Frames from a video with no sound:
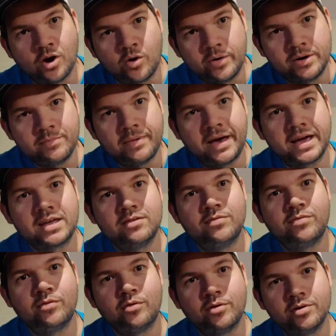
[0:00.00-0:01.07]
going back
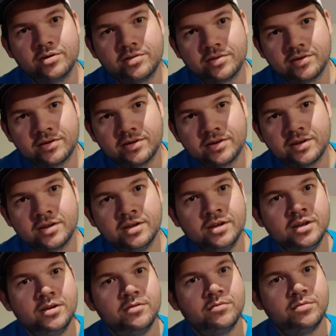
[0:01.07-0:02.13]
and forth
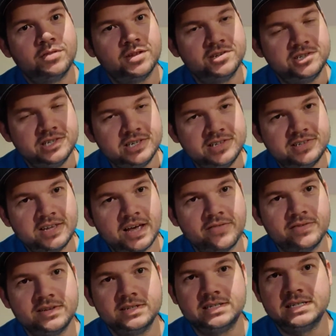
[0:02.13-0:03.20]
from the
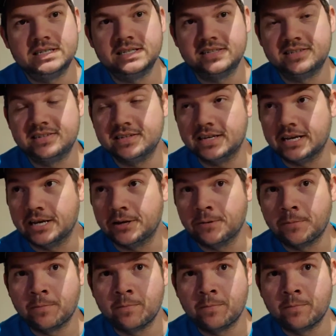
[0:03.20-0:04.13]
G7 to the C.